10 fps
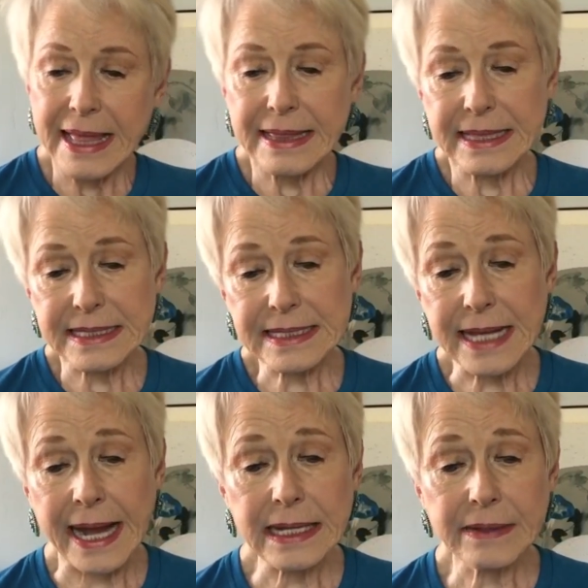The
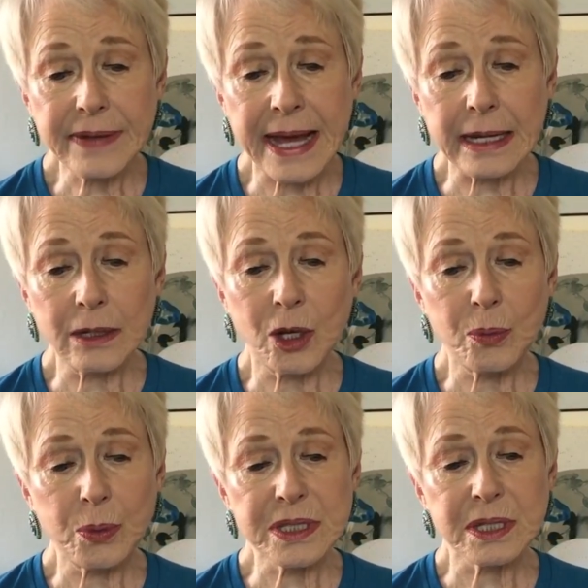sight of
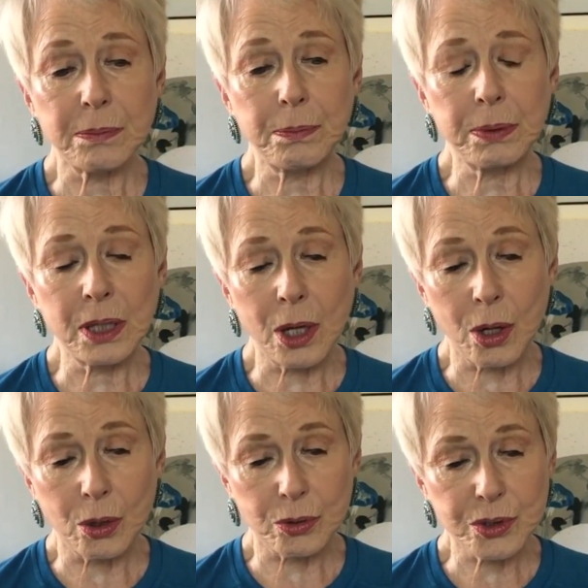Antelope was a
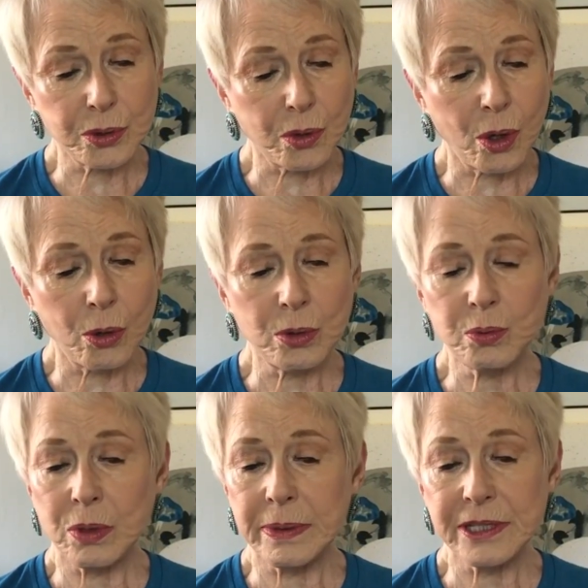blow to Old
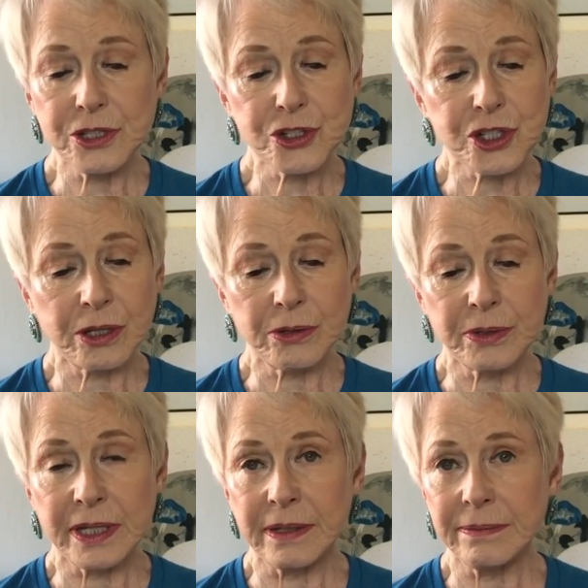Woman's
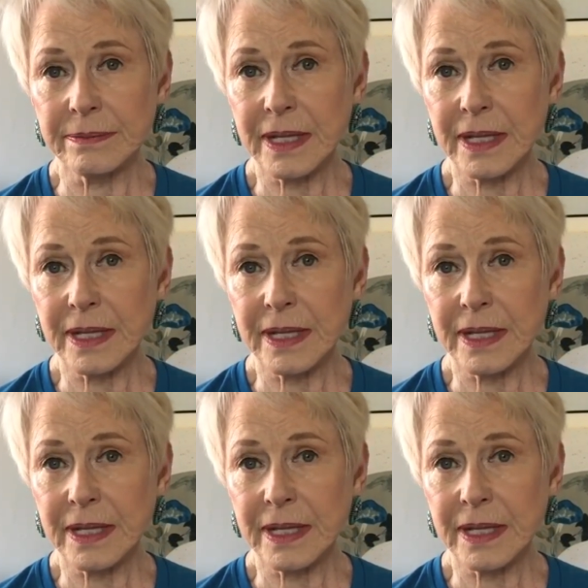children.